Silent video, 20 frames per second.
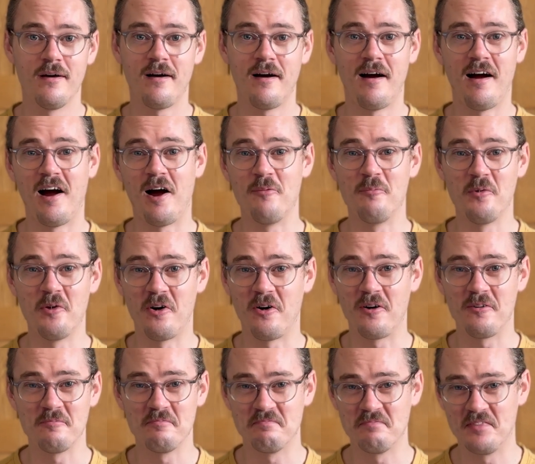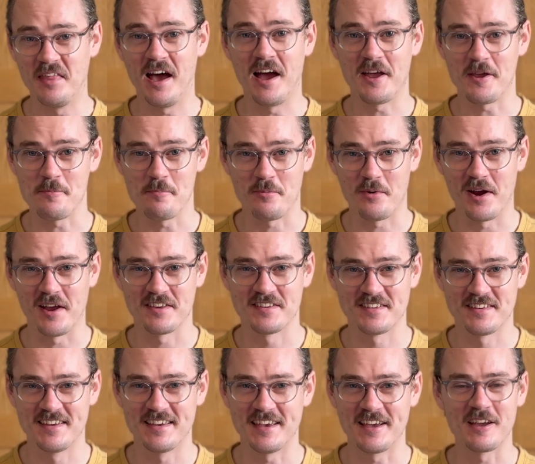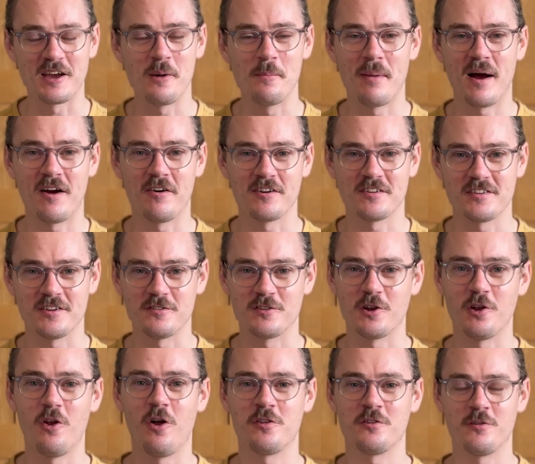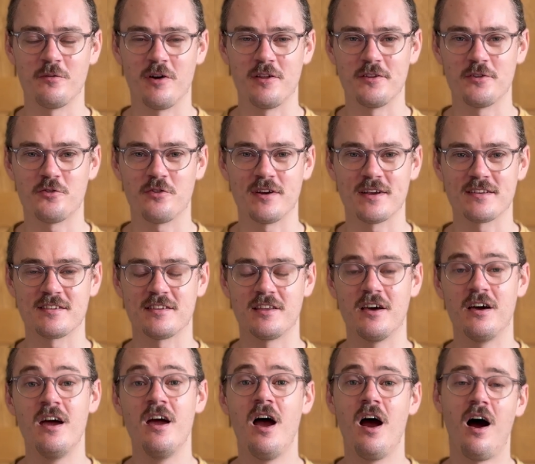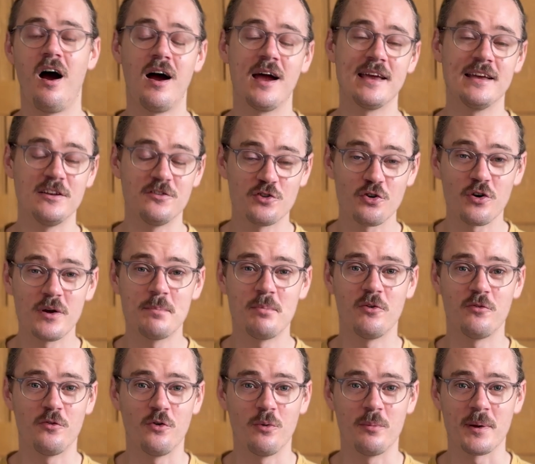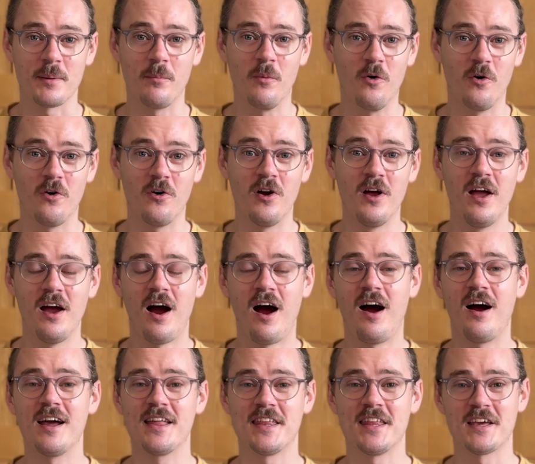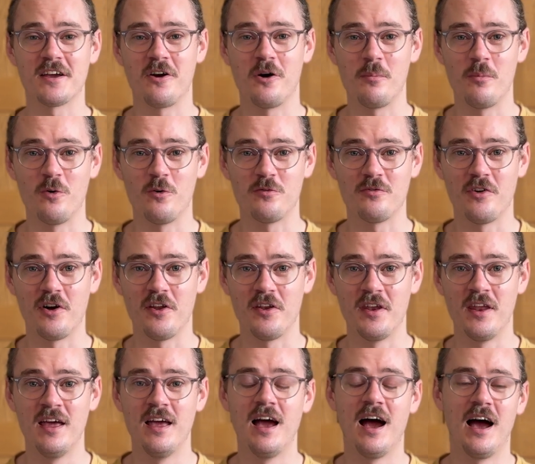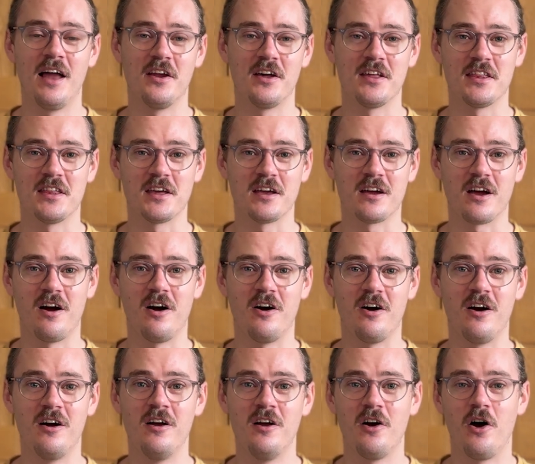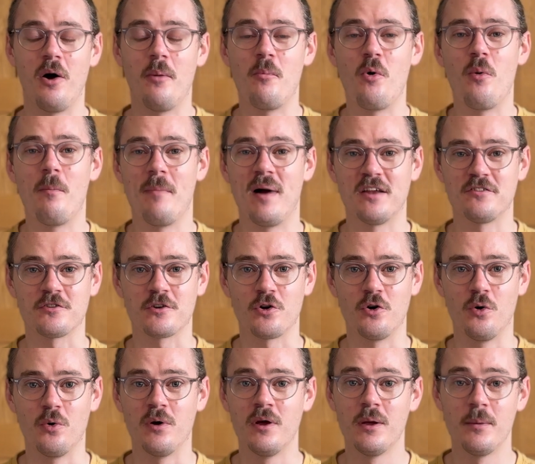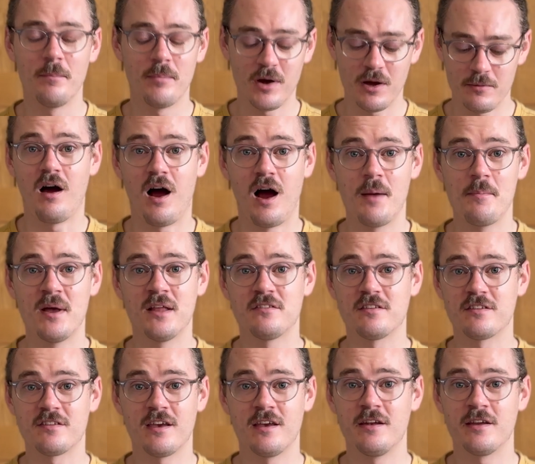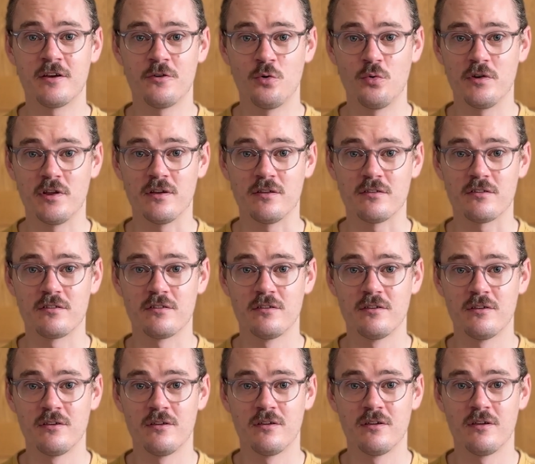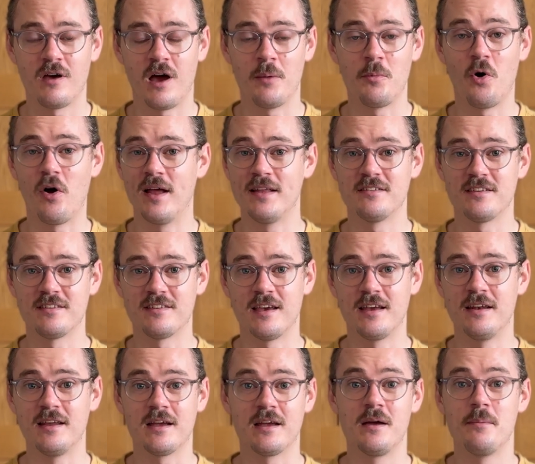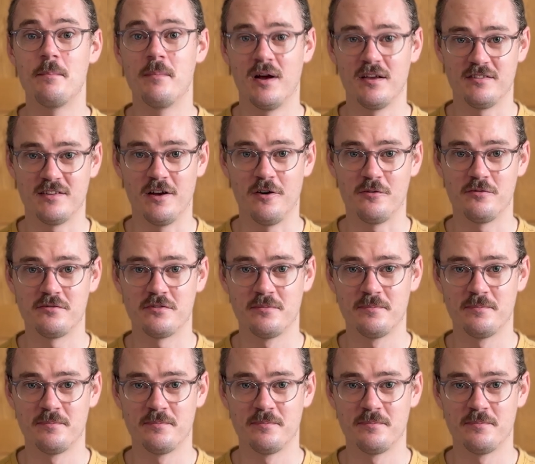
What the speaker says: I'm not that impressed in comparison to lots of other tricks that I enjoy performing more, I think are more fun, and I think are more magical. But I'm entertaining an audience. I'm not entertaining myself.